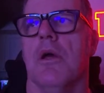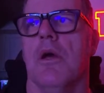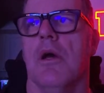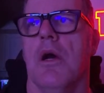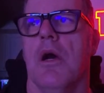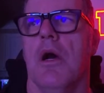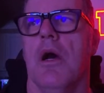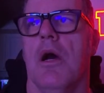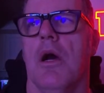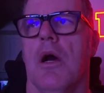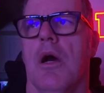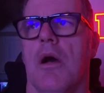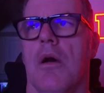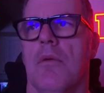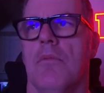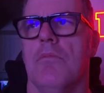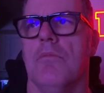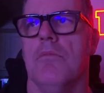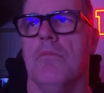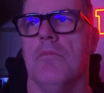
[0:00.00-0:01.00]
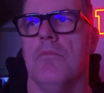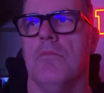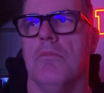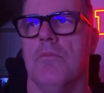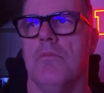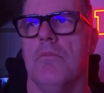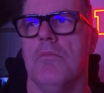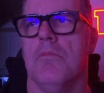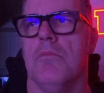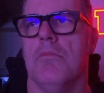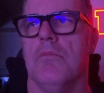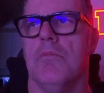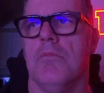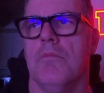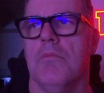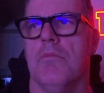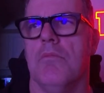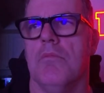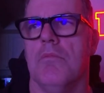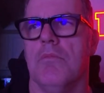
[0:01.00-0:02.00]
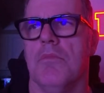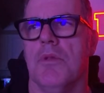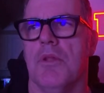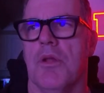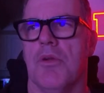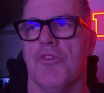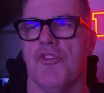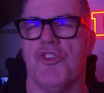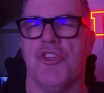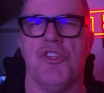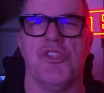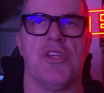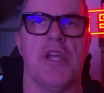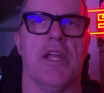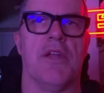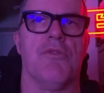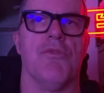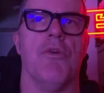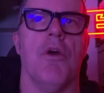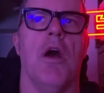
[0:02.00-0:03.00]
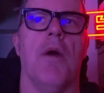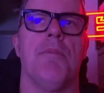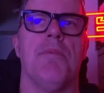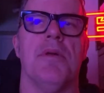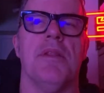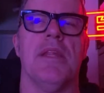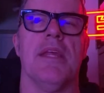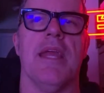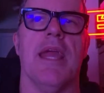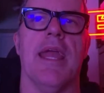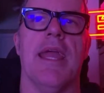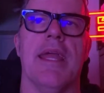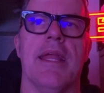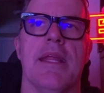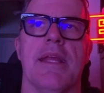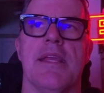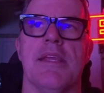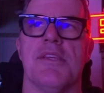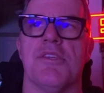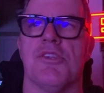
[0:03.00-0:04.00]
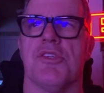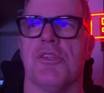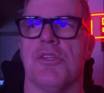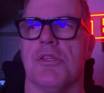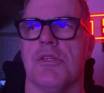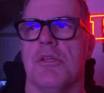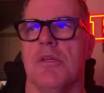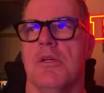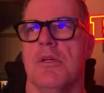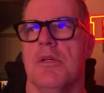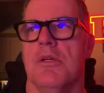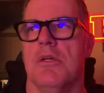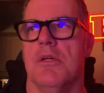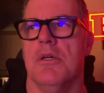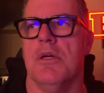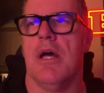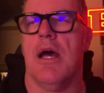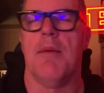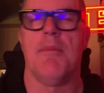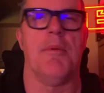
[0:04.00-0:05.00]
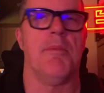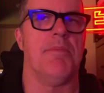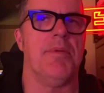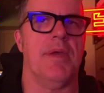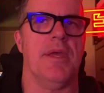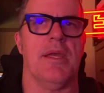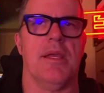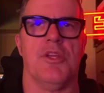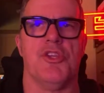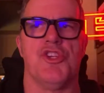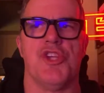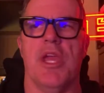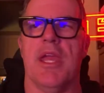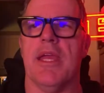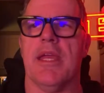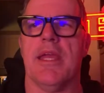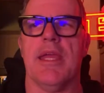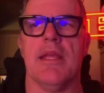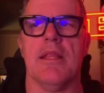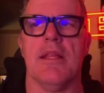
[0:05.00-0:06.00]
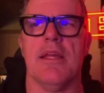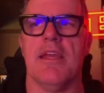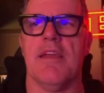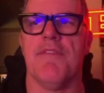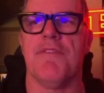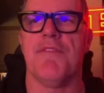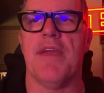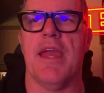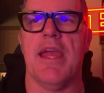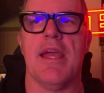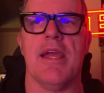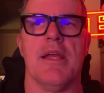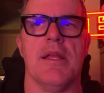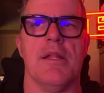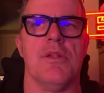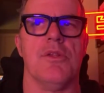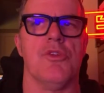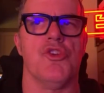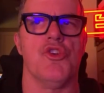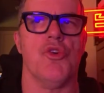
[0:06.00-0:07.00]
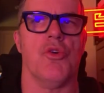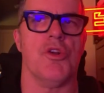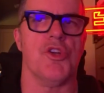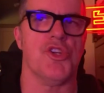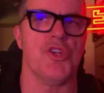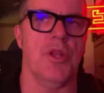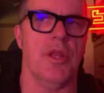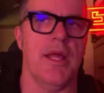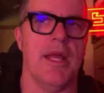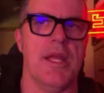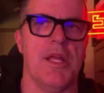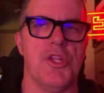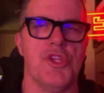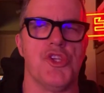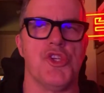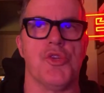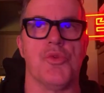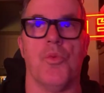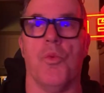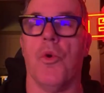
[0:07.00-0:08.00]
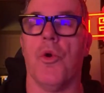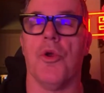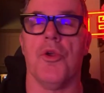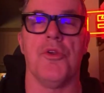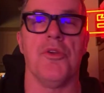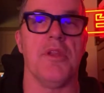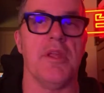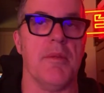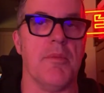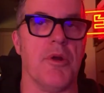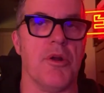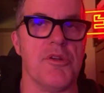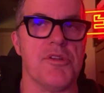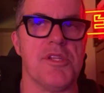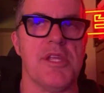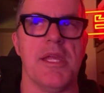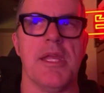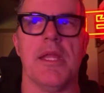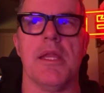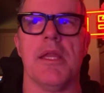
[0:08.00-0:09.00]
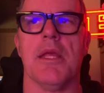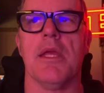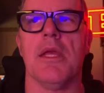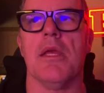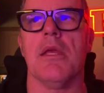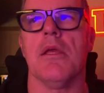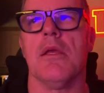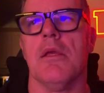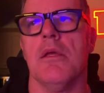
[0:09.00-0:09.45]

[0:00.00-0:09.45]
Um, since I grew up in the 80s, I'm a big Jake E. Lee fan, George Lynch, Warren DeMartini.